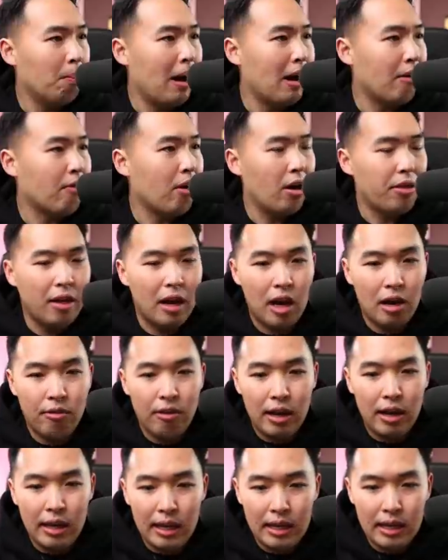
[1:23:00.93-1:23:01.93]
My Roth
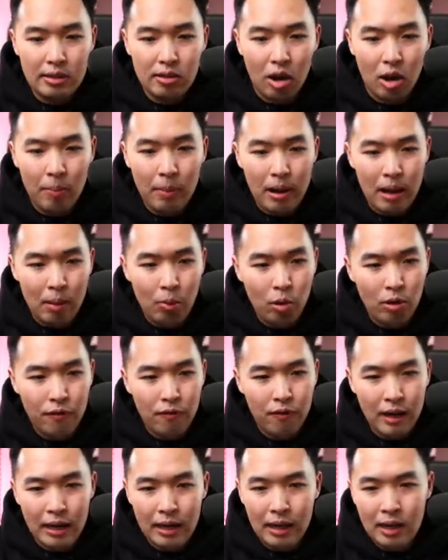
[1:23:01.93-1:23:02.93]
IRA is on my M1
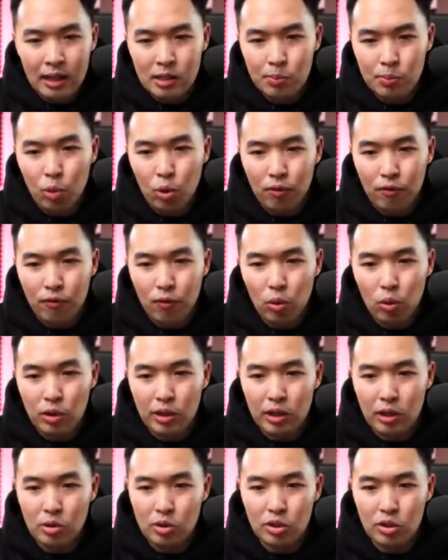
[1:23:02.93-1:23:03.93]
Finance
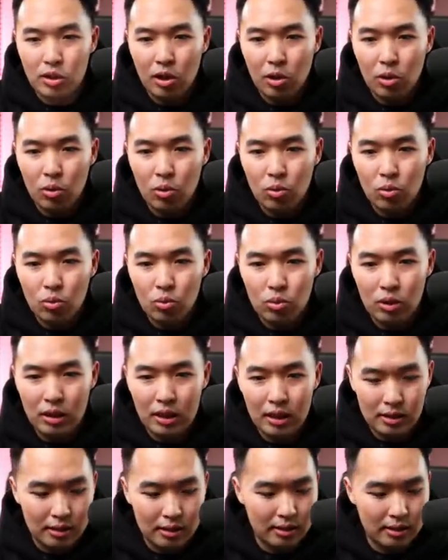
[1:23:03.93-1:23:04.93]
portfolio. So
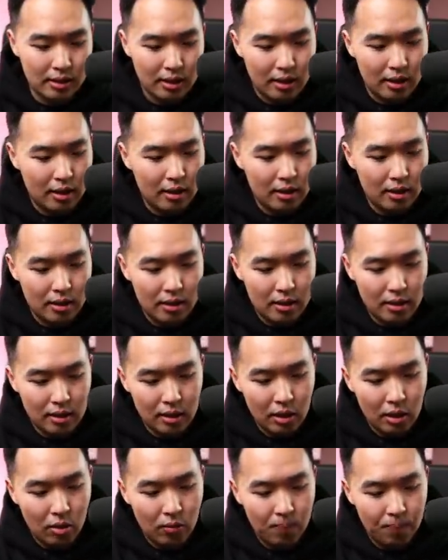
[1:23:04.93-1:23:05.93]
this is a, uh,
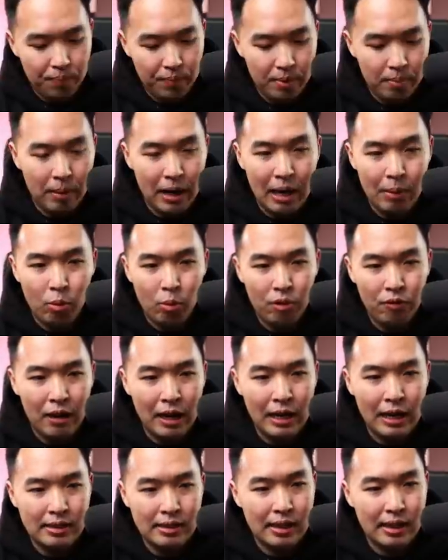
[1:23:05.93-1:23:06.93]
you know, my M1
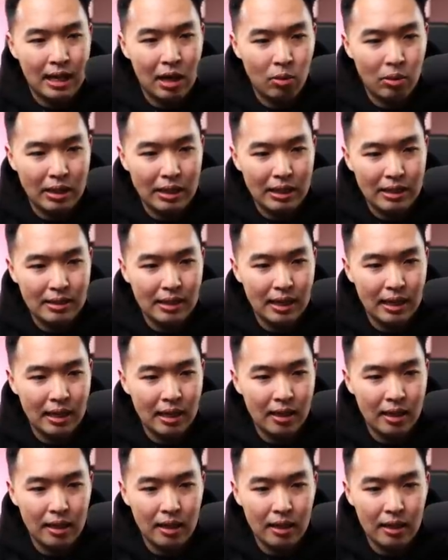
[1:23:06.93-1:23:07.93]
Finance account is
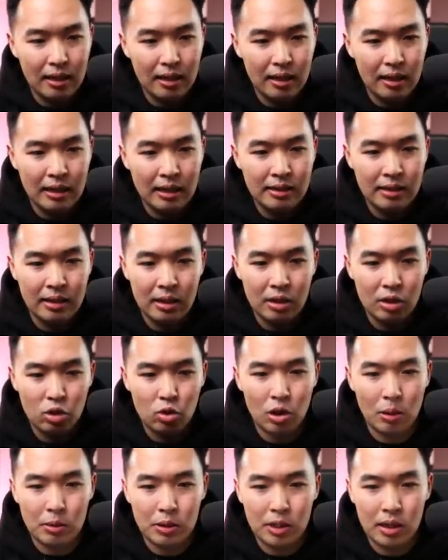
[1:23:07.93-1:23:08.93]
in the links in the
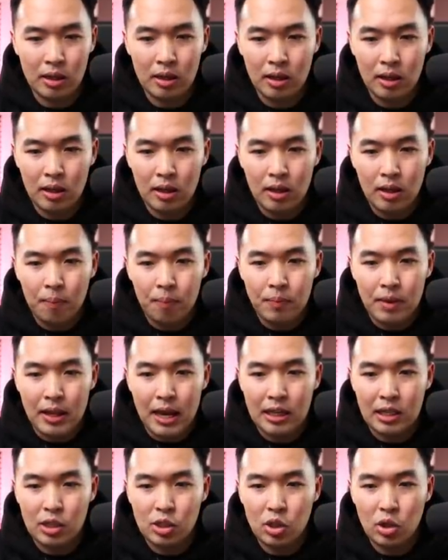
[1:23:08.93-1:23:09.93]
description.
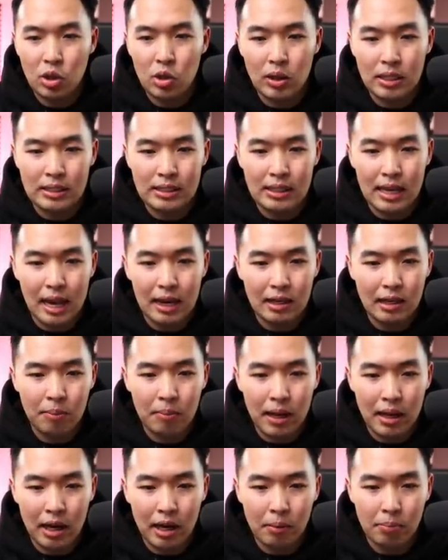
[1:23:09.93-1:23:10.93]
I can show you exactly
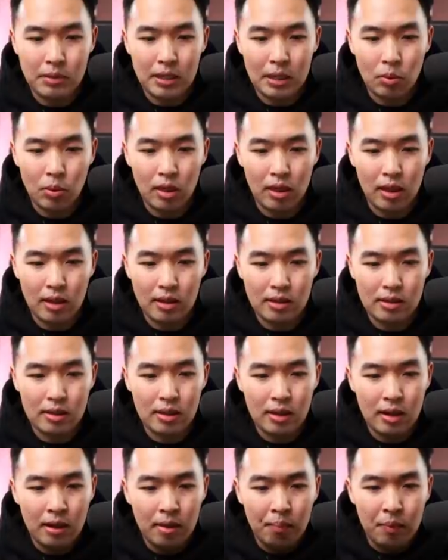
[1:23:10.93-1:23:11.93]
my update with
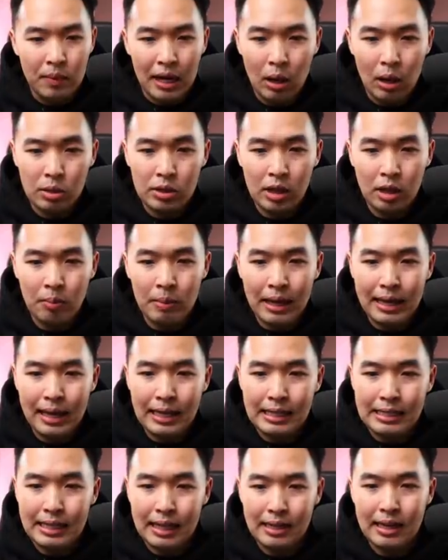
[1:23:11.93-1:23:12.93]
this. I was going to make
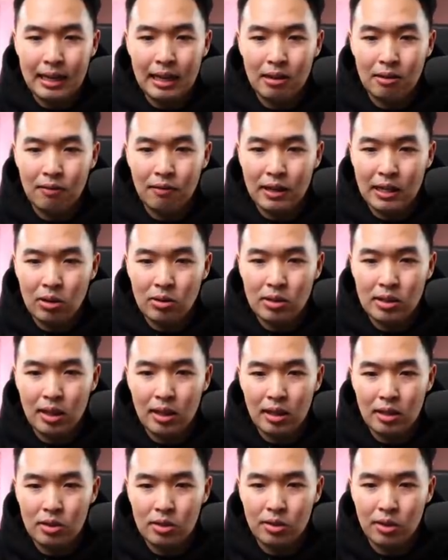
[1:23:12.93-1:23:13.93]
a dedicated video to
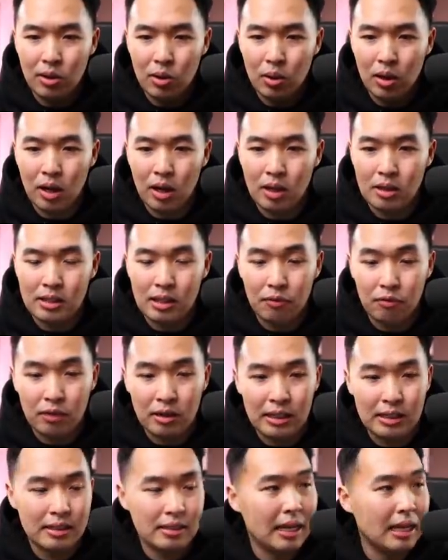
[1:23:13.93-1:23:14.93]
this, so uh,
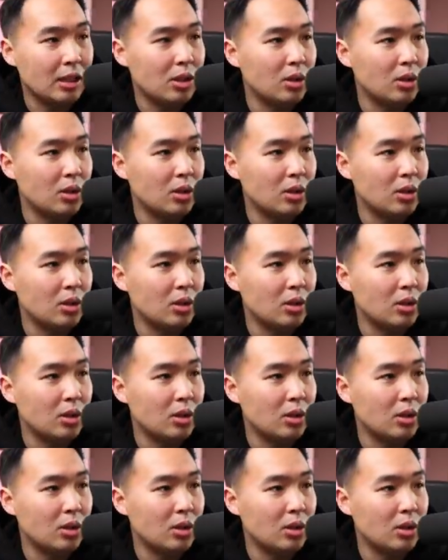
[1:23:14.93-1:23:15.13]
definitely stay